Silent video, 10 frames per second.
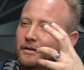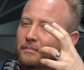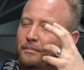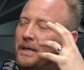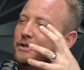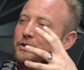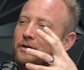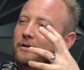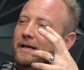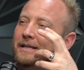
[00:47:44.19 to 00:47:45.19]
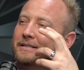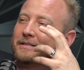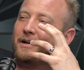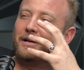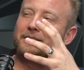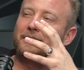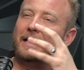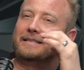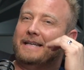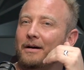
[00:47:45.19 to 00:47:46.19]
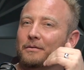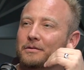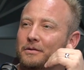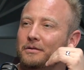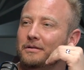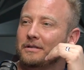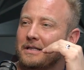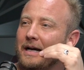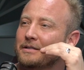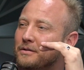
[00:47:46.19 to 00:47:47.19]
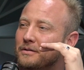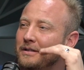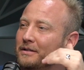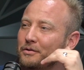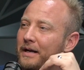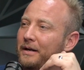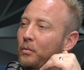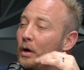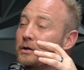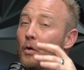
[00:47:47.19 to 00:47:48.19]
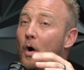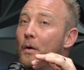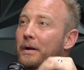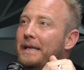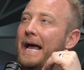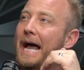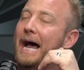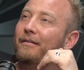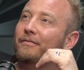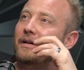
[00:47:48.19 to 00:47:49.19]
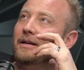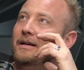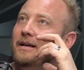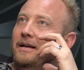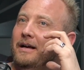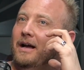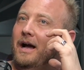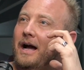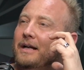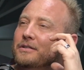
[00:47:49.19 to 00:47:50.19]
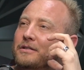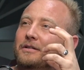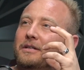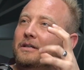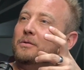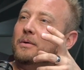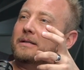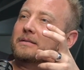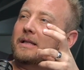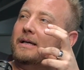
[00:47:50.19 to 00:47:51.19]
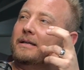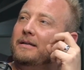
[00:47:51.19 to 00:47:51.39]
picture. And it's not to, like, downsize or discredit what you already have. I just look at you as Grant